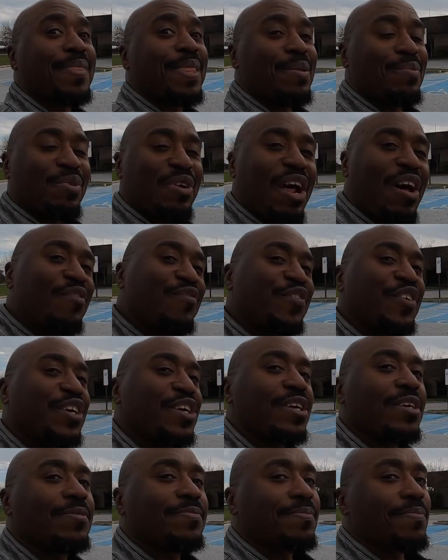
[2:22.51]
but I
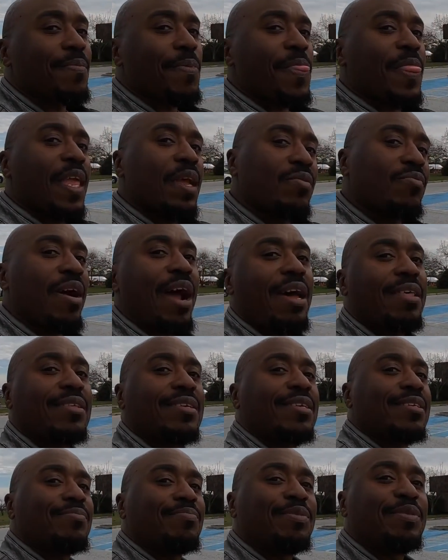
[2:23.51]
figured rather
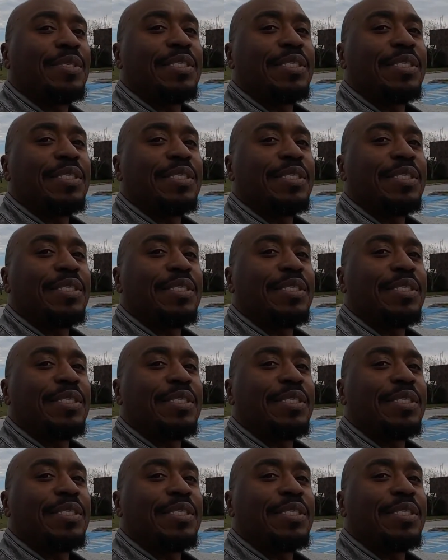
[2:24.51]
than